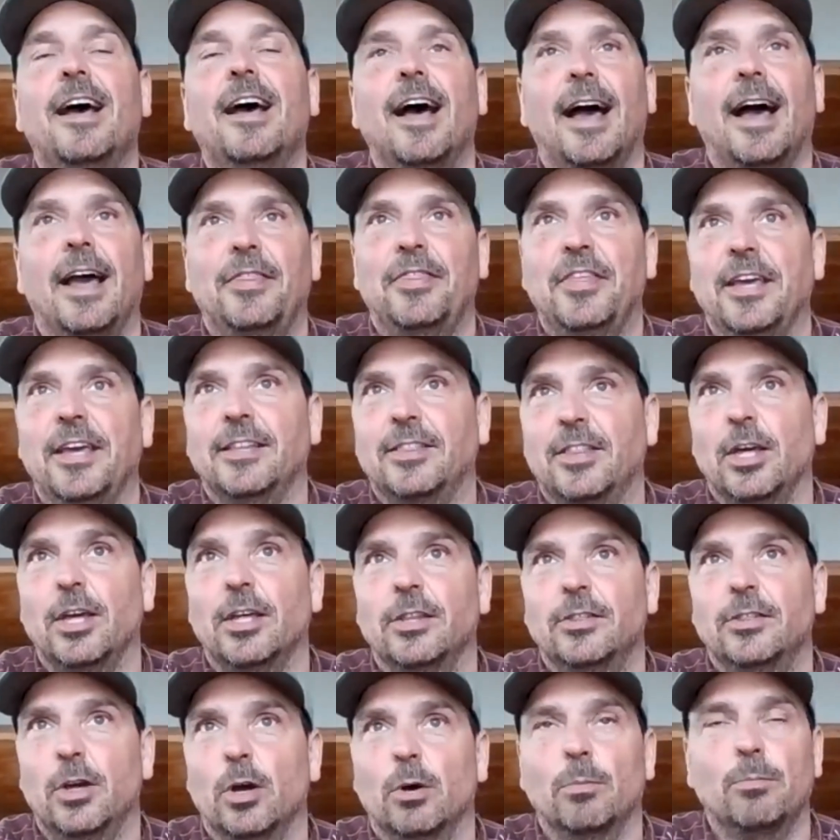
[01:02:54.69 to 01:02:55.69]
I think
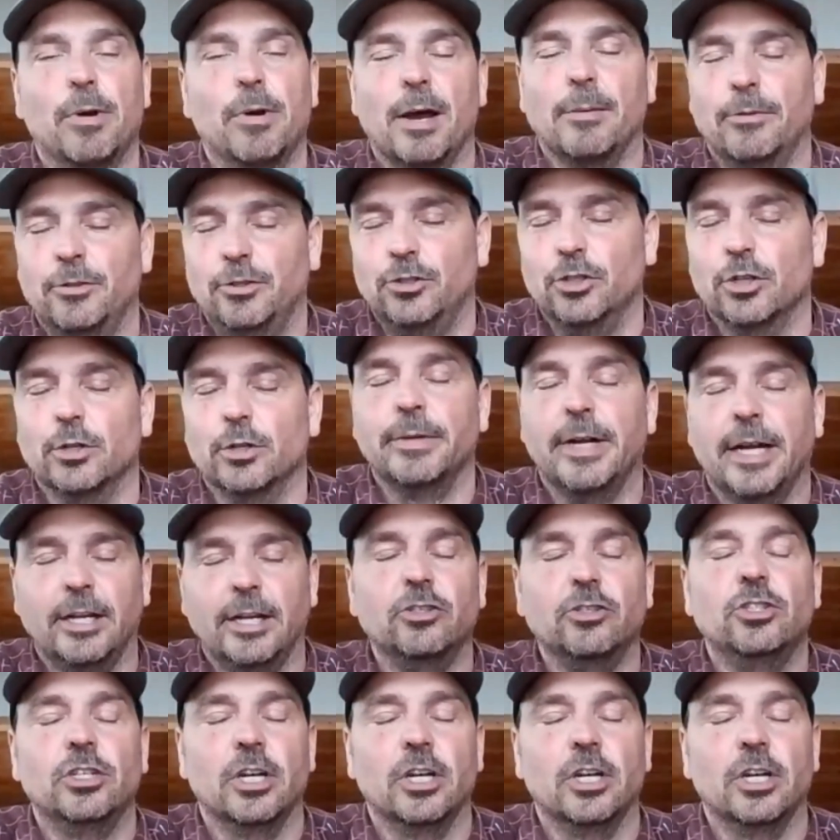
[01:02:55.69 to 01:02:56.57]
that they'll probably germinate